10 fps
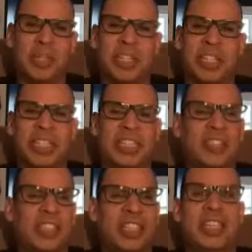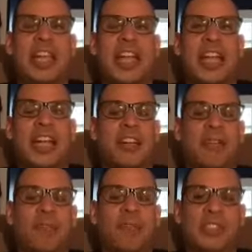he had a
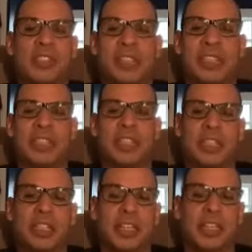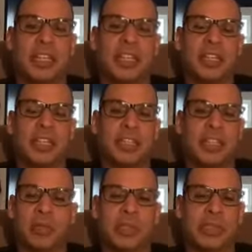physique that was
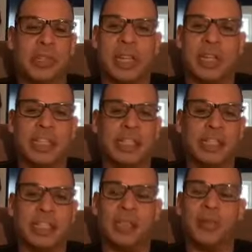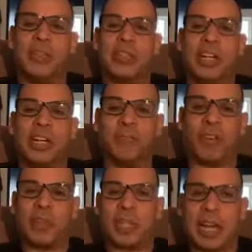like he was cut from the
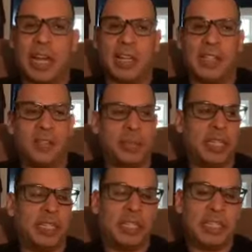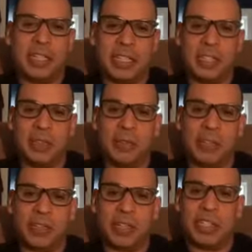gods, man. Like it was
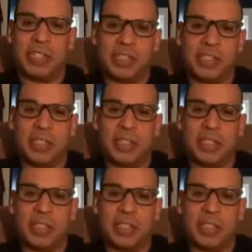crazy. Well,